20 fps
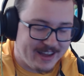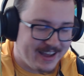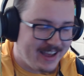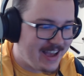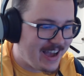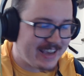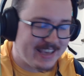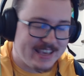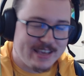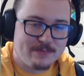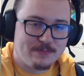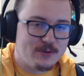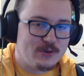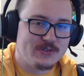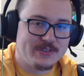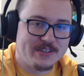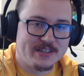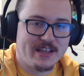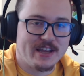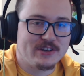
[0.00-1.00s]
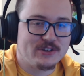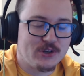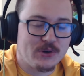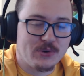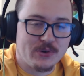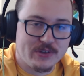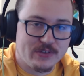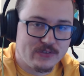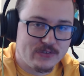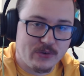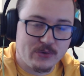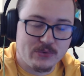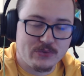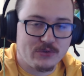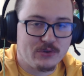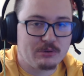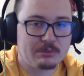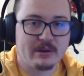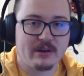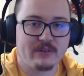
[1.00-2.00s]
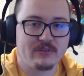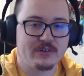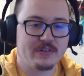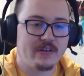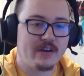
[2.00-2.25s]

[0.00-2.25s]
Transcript: i keep using that joke it's so stupid every time